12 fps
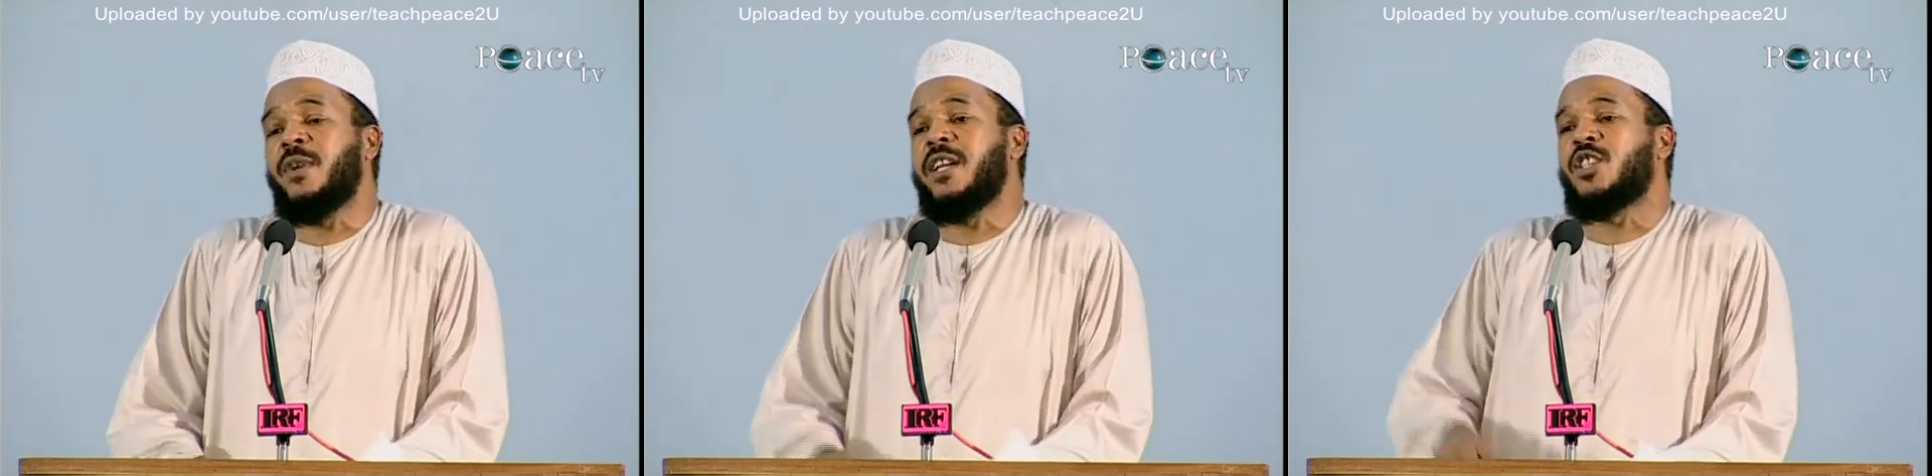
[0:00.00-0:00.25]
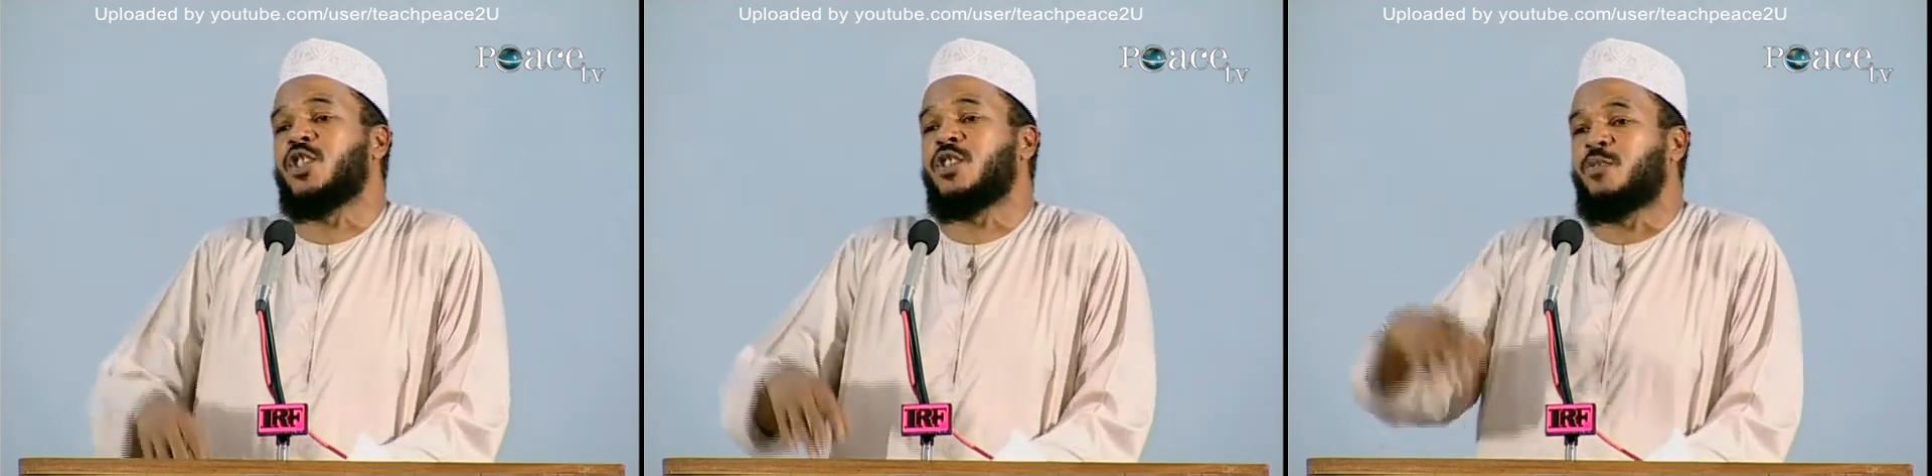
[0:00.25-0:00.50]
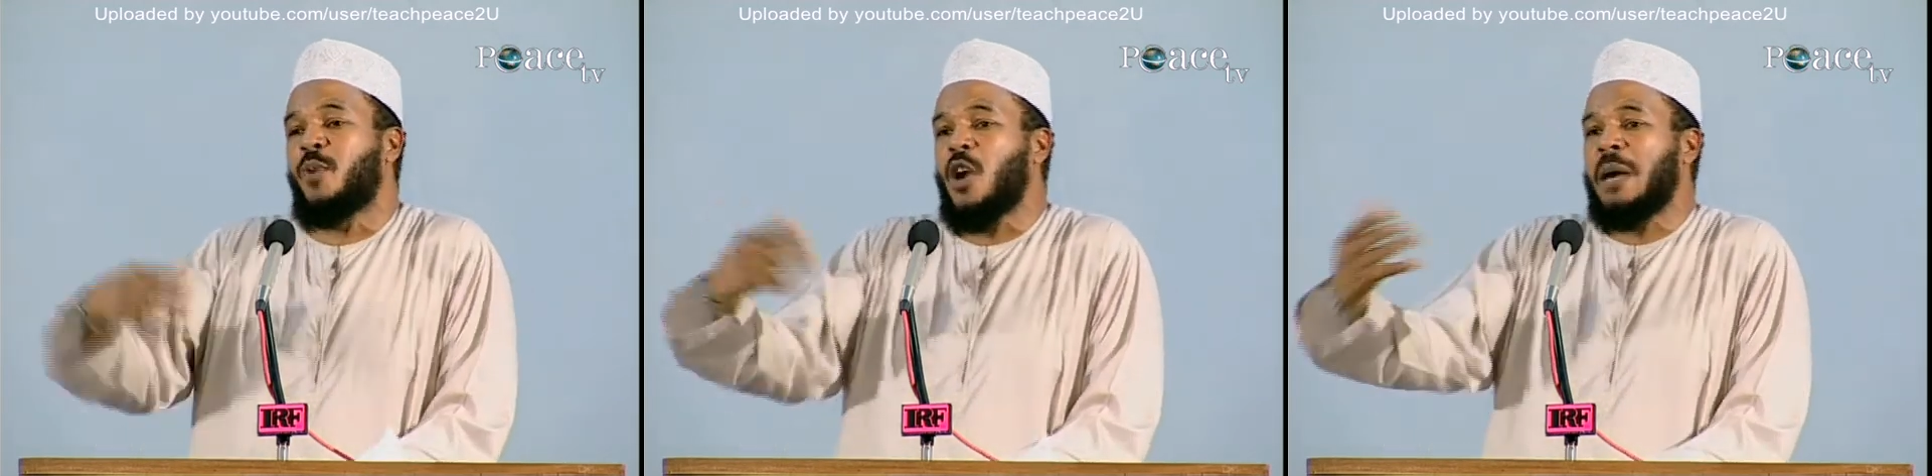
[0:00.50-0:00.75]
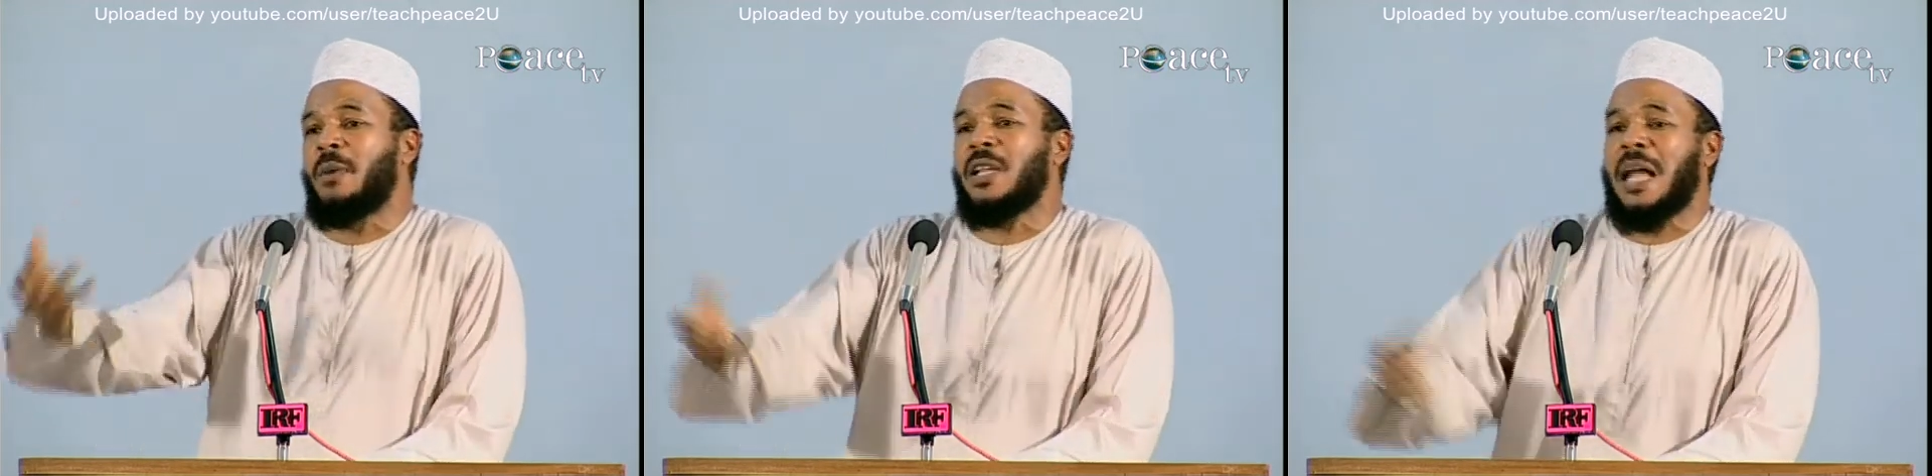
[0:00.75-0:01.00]
when it
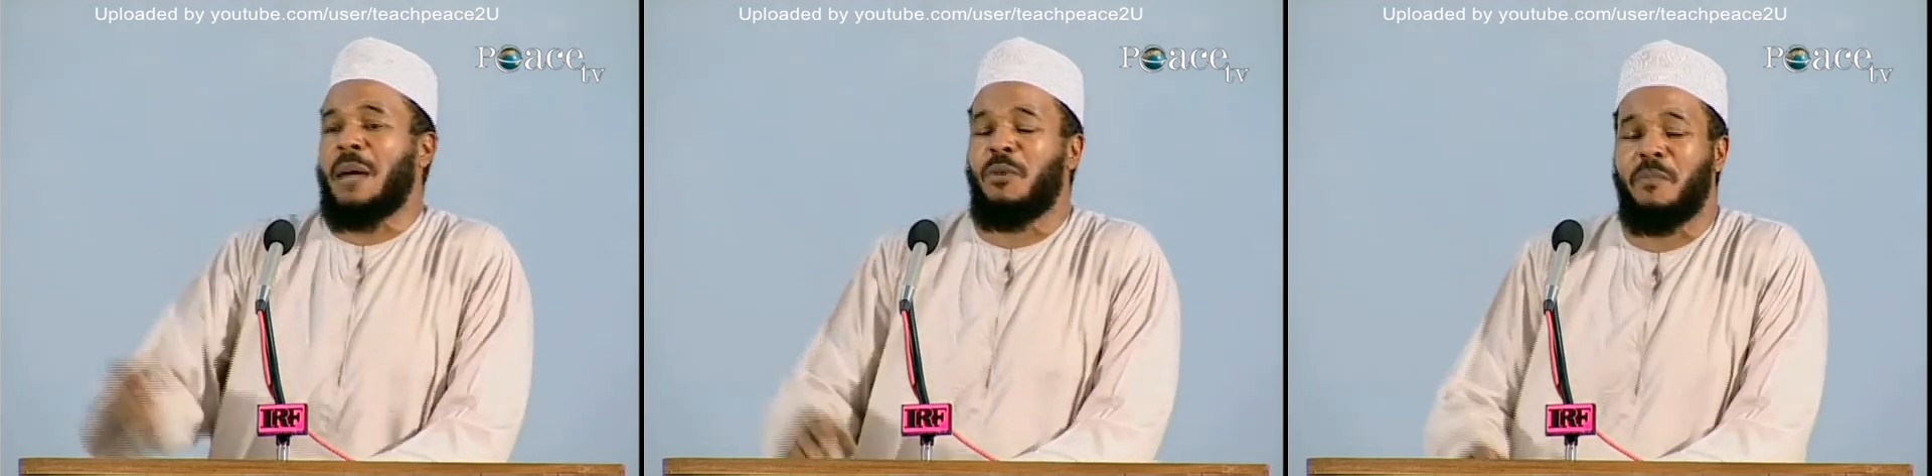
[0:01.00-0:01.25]
spoke about Abu